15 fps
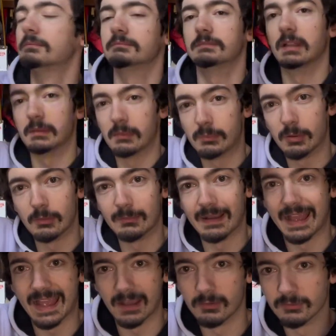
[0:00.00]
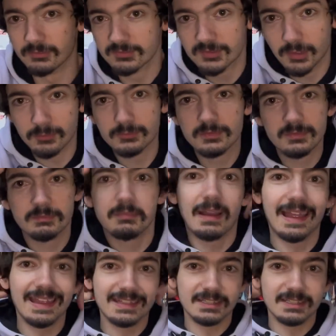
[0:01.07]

and I put my hat on so my hair